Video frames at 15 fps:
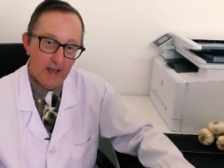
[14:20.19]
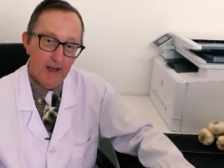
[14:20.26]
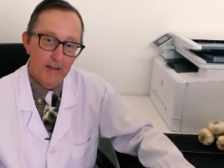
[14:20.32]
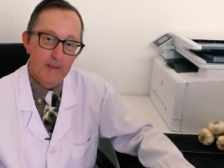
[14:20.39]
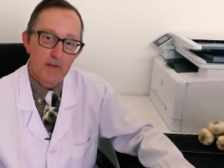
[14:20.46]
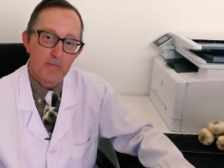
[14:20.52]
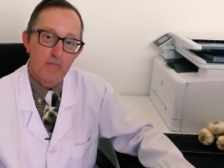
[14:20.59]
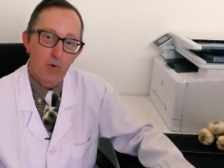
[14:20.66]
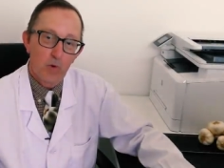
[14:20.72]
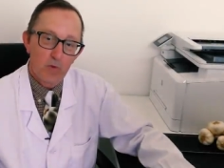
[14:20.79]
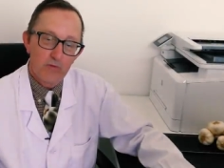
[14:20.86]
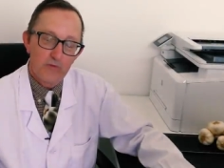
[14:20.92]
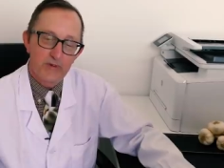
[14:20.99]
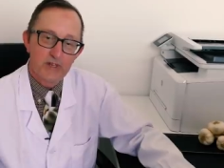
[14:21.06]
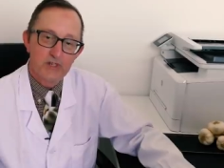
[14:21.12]
And the
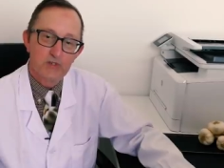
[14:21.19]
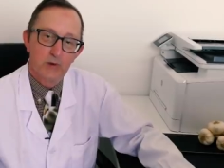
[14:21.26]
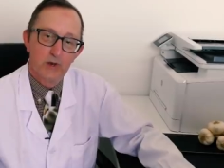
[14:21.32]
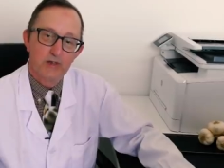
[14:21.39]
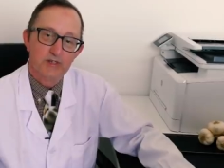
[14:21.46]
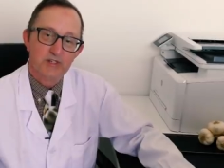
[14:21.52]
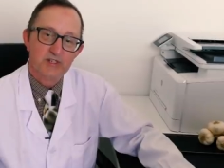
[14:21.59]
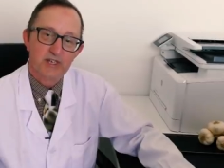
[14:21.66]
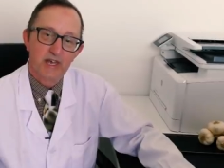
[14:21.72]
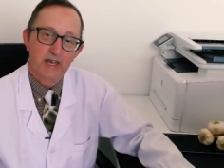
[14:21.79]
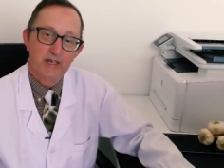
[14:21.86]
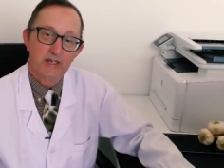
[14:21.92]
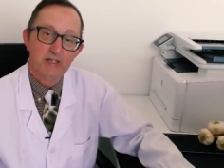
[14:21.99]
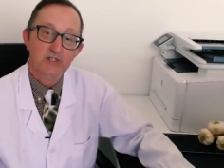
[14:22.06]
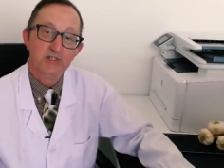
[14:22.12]
important thing to
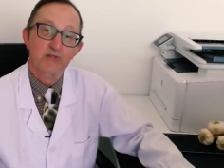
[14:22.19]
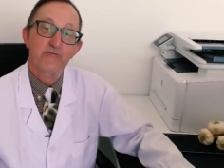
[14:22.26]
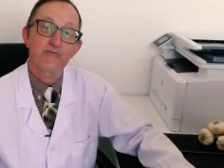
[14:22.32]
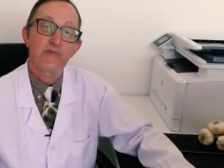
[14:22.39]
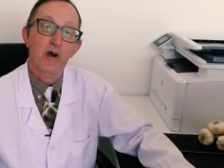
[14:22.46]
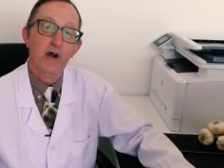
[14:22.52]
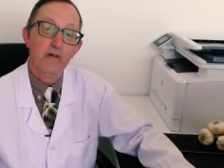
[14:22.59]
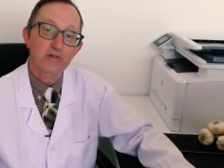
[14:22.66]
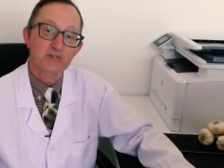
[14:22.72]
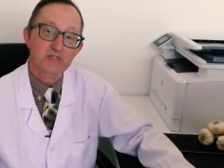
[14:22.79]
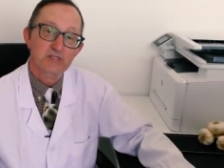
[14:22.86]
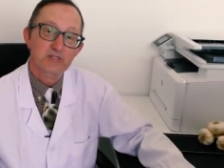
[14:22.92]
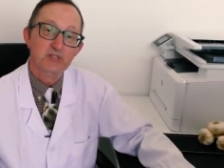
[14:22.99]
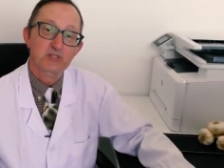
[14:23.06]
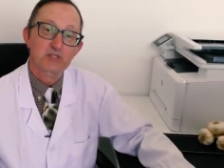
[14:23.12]
understand is the
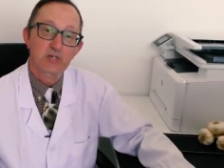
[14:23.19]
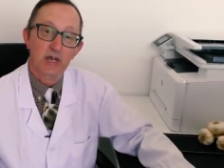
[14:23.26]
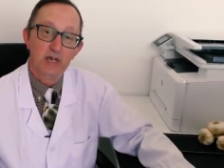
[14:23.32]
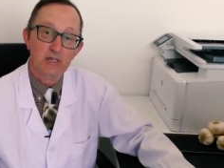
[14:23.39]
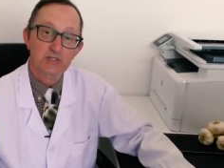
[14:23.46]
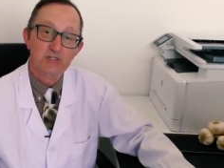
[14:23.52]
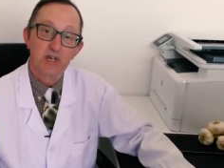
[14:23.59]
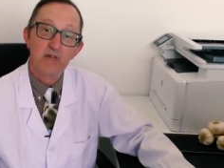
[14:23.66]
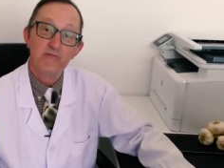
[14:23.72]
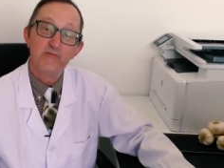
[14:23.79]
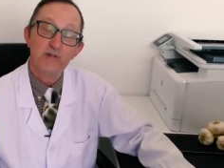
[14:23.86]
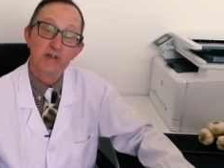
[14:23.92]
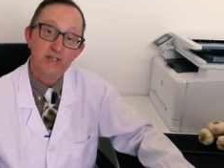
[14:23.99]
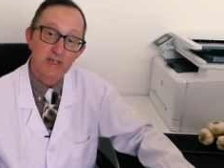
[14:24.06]
viruses change every